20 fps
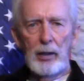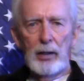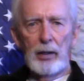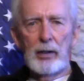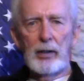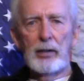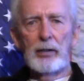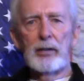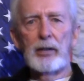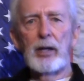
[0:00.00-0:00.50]

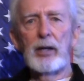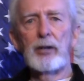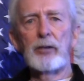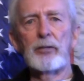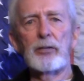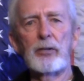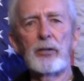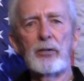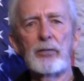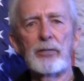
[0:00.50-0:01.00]
It
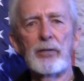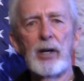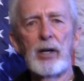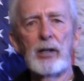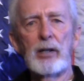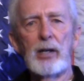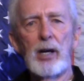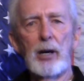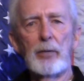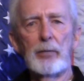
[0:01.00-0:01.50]
contains
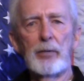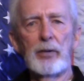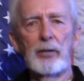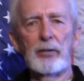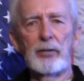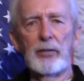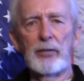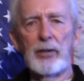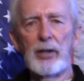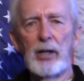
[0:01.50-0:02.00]
certified
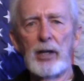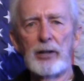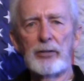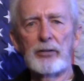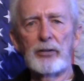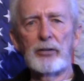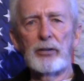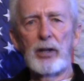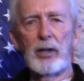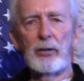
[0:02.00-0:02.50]
copies of the
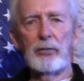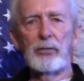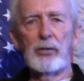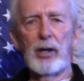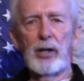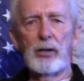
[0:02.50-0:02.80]
legislative